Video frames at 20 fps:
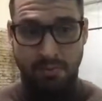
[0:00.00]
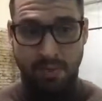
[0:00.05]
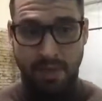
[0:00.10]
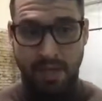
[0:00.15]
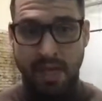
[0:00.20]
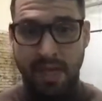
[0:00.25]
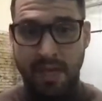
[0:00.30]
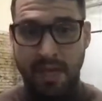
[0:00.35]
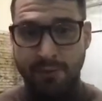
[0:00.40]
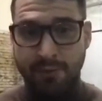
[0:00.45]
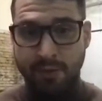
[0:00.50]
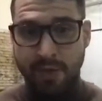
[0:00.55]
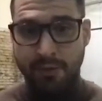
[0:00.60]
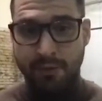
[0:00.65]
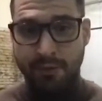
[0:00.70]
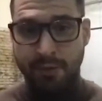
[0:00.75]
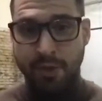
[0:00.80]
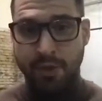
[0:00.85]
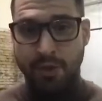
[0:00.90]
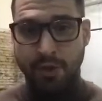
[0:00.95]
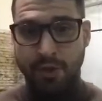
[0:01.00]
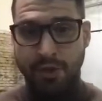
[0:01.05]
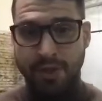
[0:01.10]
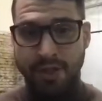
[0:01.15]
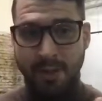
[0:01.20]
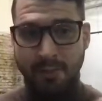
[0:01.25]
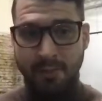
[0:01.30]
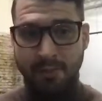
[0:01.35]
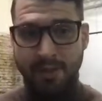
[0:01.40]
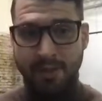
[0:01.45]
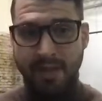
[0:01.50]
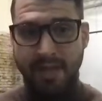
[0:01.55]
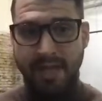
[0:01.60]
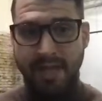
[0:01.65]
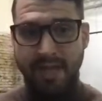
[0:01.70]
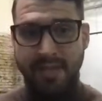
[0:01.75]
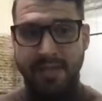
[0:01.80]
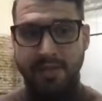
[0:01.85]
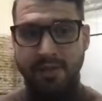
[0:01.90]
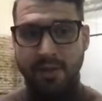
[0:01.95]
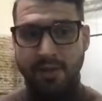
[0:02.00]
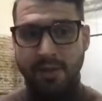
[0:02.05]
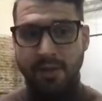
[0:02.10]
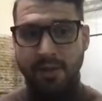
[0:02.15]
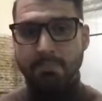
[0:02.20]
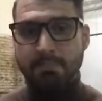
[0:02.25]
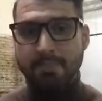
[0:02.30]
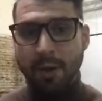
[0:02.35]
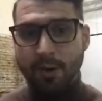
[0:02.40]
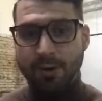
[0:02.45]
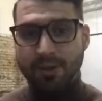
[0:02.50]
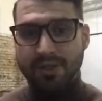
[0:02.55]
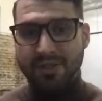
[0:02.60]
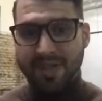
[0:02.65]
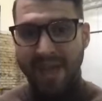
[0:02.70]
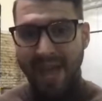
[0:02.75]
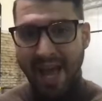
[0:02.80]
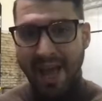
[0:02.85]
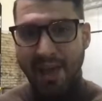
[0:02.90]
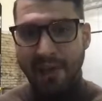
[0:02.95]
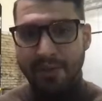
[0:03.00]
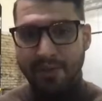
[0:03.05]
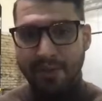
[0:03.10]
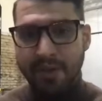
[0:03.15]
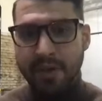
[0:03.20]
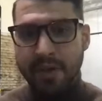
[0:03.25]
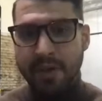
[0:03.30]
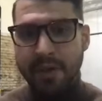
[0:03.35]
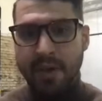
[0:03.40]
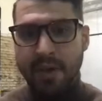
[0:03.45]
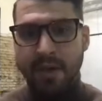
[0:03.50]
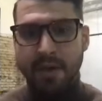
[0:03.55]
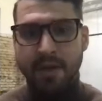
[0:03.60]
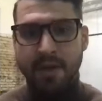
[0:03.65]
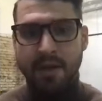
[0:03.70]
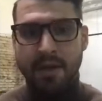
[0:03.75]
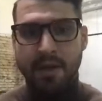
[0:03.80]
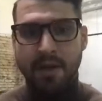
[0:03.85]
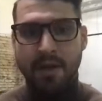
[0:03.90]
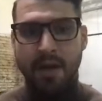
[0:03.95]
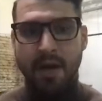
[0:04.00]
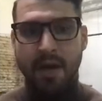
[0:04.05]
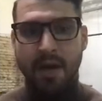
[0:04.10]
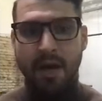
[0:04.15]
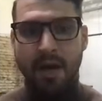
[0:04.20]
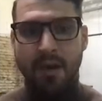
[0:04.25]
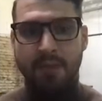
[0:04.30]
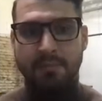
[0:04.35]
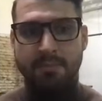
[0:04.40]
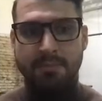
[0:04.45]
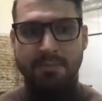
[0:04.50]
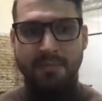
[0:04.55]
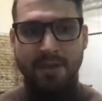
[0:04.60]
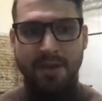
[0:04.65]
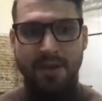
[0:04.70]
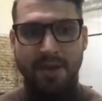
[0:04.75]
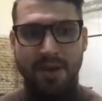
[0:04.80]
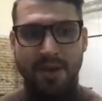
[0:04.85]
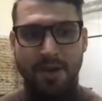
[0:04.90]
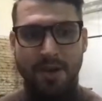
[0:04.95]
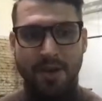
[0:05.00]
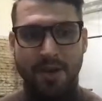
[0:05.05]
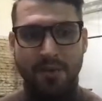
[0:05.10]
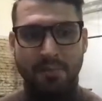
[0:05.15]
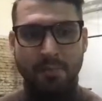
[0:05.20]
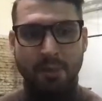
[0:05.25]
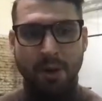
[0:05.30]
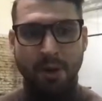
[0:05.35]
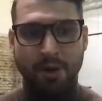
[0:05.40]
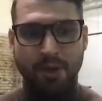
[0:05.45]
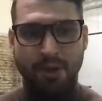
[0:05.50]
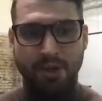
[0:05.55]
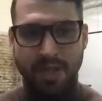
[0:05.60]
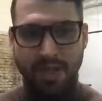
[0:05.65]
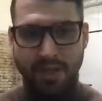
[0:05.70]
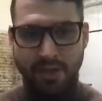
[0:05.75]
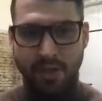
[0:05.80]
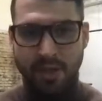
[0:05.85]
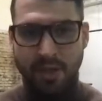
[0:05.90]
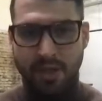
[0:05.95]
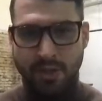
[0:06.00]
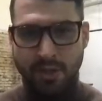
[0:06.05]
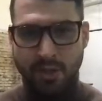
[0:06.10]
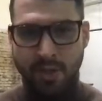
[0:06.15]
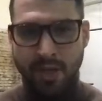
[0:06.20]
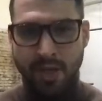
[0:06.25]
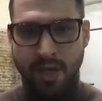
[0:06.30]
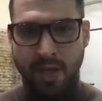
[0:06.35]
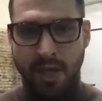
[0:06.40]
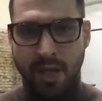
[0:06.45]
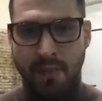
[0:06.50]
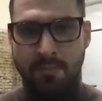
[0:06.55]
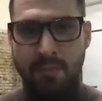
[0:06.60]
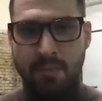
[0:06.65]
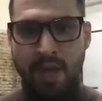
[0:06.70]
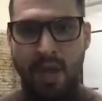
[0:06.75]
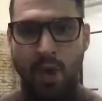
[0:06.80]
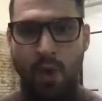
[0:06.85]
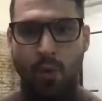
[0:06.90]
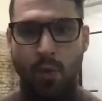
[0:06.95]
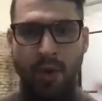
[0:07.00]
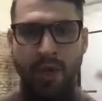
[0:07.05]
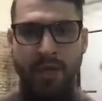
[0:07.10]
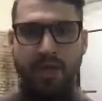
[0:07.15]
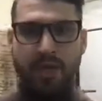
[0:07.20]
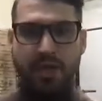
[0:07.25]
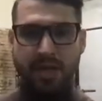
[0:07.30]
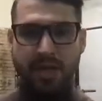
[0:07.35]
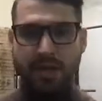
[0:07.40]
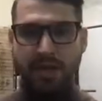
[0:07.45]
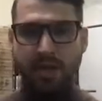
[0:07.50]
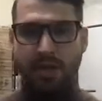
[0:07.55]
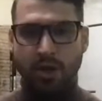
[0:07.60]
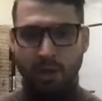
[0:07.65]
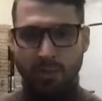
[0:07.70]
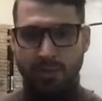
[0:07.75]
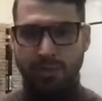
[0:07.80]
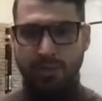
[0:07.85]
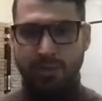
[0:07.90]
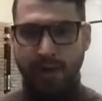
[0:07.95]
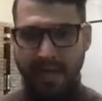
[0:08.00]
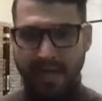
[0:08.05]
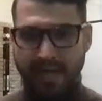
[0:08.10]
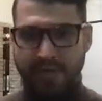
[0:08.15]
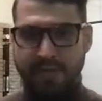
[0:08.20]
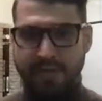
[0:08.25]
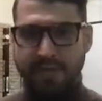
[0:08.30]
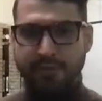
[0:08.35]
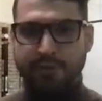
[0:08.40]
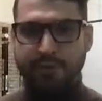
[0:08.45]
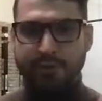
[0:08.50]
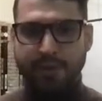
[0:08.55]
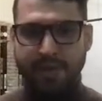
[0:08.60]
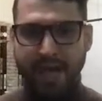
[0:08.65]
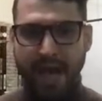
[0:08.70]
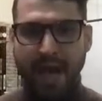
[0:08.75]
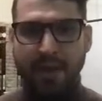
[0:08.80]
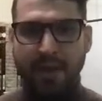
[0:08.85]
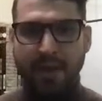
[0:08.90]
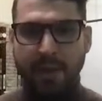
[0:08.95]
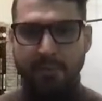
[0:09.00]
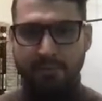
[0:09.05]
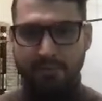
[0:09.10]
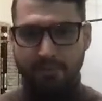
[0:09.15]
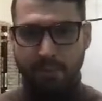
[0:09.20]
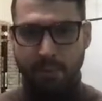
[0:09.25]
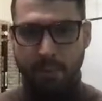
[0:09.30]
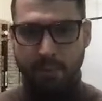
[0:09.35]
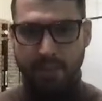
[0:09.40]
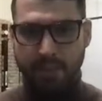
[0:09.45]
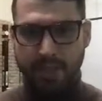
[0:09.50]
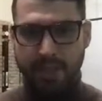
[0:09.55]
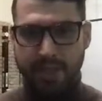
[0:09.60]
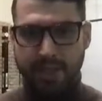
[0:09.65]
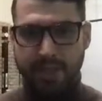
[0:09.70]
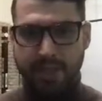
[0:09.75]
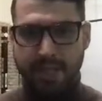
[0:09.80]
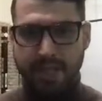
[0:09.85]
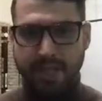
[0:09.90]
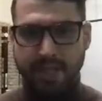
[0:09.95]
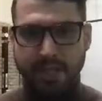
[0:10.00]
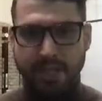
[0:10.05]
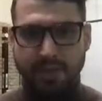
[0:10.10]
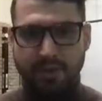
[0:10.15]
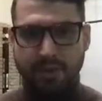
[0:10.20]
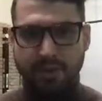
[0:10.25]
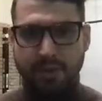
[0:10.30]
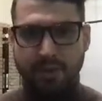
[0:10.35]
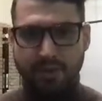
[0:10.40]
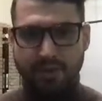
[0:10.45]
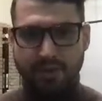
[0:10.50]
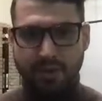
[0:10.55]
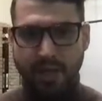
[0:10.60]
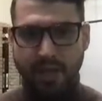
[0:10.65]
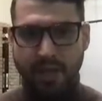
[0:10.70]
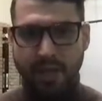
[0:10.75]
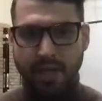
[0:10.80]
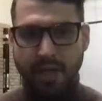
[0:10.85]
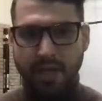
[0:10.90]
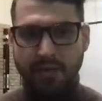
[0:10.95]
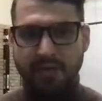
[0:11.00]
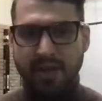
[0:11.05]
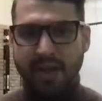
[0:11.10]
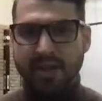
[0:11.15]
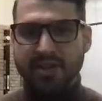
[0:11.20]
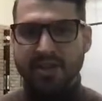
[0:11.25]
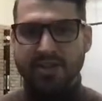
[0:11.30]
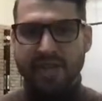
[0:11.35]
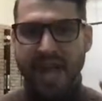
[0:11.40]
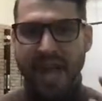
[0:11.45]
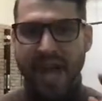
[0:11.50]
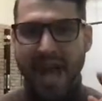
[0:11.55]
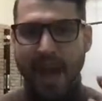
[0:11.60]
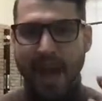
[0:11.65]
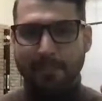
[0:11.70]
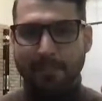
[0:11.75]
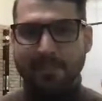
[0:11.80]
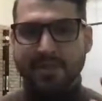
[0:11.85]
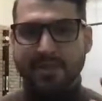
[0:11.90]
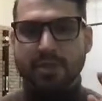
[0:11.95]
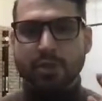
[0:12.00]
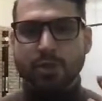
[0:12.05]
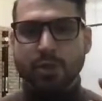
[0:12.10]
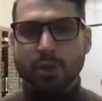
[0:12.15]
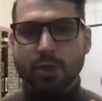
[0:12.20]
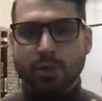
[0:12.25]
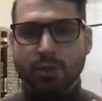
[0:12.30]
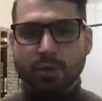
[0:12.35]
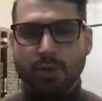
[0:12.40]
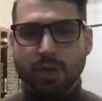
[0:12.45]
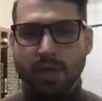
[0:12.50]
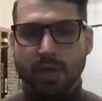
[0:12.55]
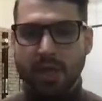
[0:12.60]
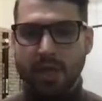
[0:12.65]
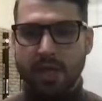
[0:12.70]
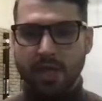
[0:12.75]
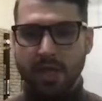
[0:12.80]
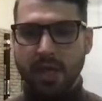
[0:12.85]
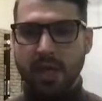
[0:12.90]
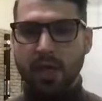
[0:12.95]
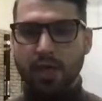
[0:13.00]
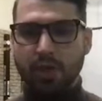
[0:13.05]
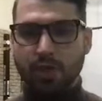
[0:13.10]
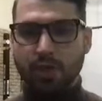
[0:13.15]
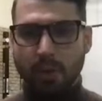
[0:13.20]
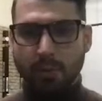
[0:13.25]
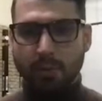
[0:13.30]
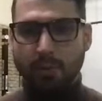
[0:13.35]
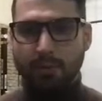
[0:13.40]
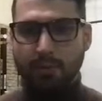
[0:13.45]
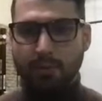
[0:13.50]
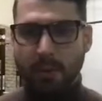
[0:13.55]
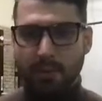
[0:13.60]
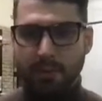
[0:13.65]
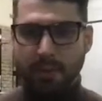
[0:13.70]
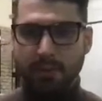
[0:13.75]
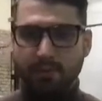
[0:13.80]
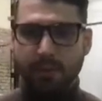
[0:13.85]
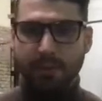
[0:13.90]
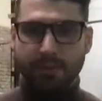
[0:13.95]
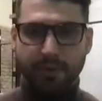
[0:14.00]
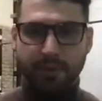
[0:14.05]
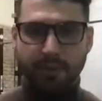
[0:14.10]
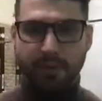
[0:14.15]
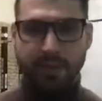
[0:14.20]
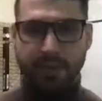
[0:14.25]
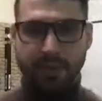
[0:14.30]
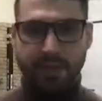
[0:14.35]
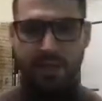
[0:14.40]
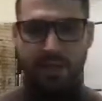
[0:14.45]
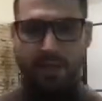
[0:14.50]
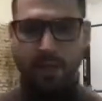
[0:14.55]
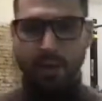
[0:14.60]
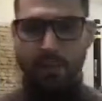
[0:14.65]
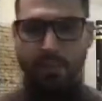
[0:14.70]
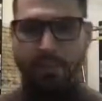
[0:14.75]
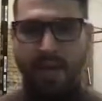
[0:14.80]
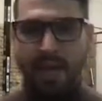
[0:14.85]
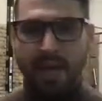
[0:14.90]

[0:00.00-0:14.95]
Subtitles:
Even if you do something that is not the most healthy motion that you are doing, when you incorporate different other motions into your training, there's absolutely no problem with doing so.